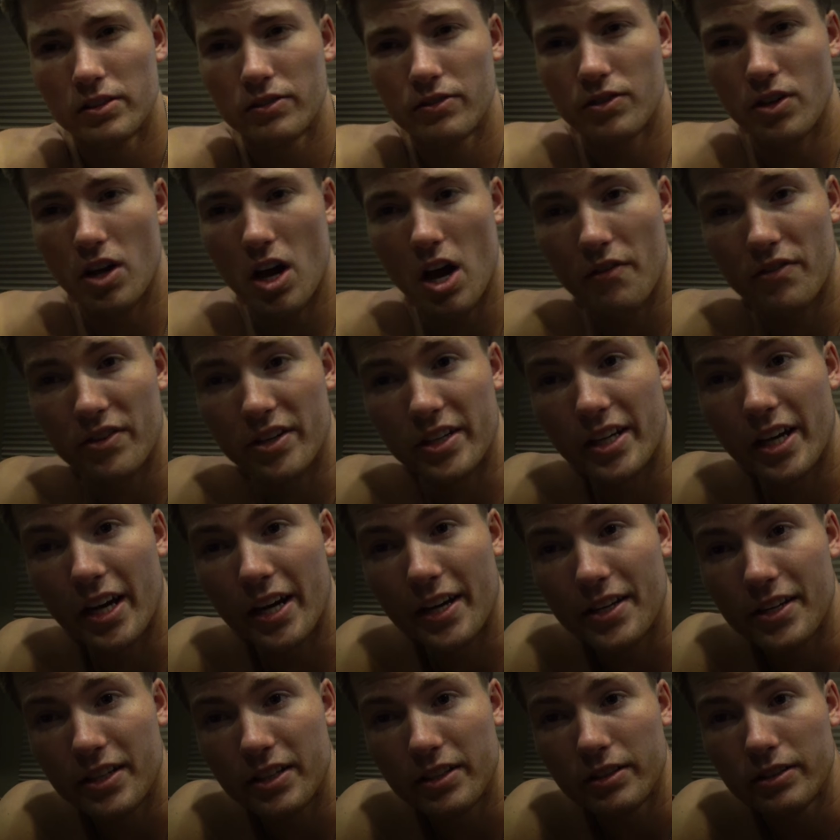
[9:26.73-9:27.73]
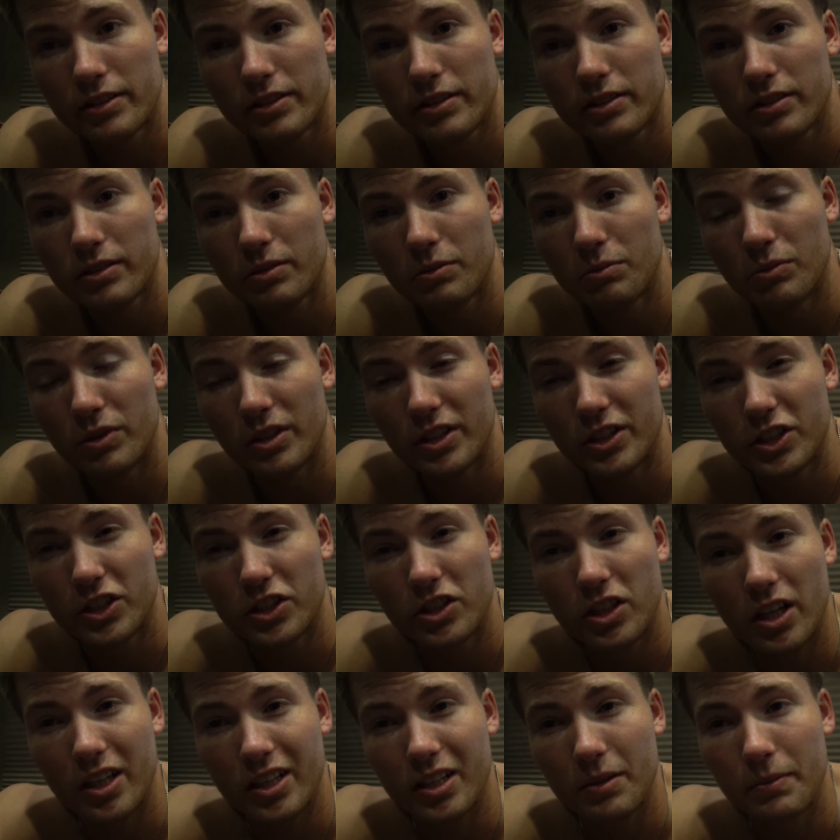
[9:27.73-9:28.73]
If you have any ideas, what I
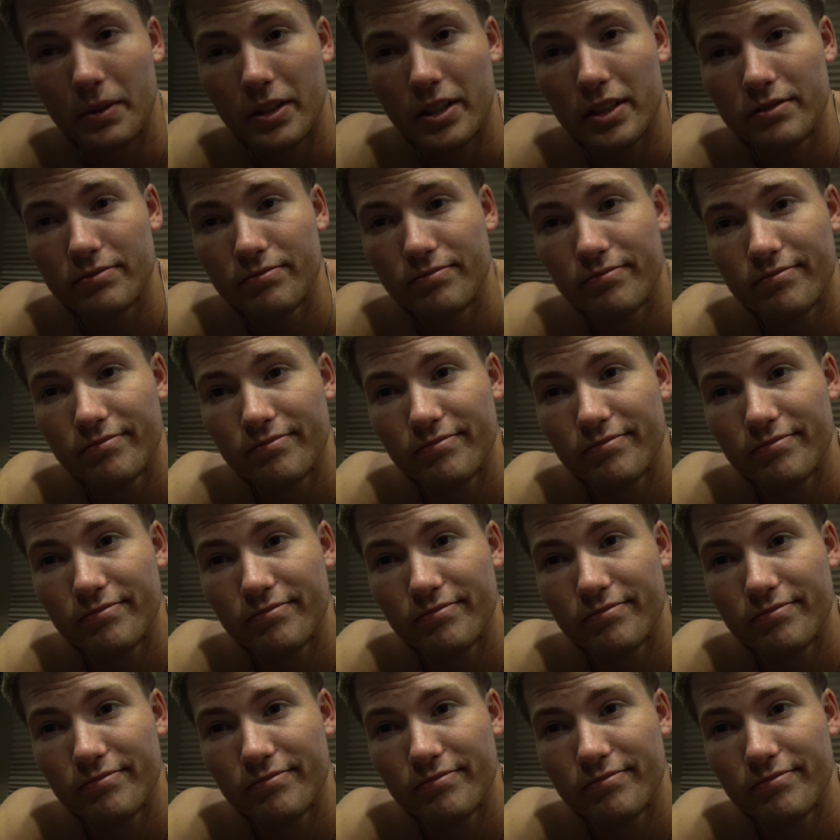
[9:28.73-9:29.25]
should talk about,